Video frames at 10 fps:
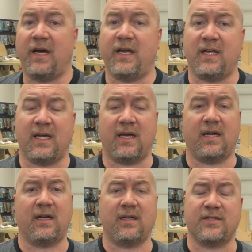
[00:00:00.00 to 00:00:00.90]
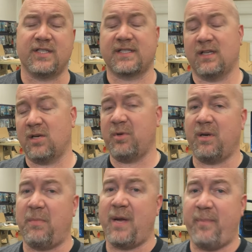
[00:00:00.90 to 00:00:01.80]
I uh, Just a little
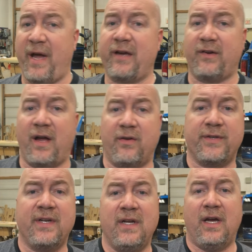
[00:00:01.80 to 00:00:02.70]
bit of my background.